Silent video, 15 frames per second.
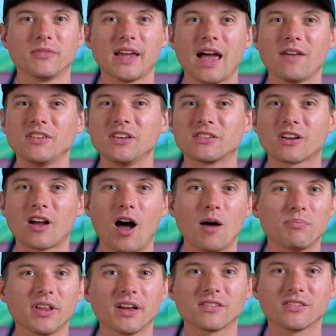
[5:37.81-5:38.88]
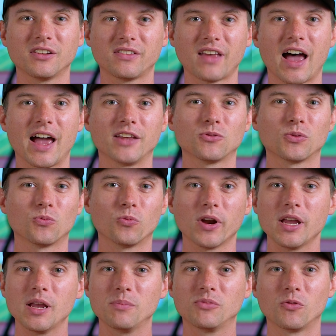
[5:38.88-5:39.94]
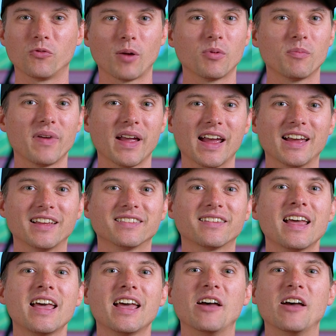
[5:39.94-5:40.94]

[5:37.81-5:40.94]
They have these complex designs with ribs and rubber bands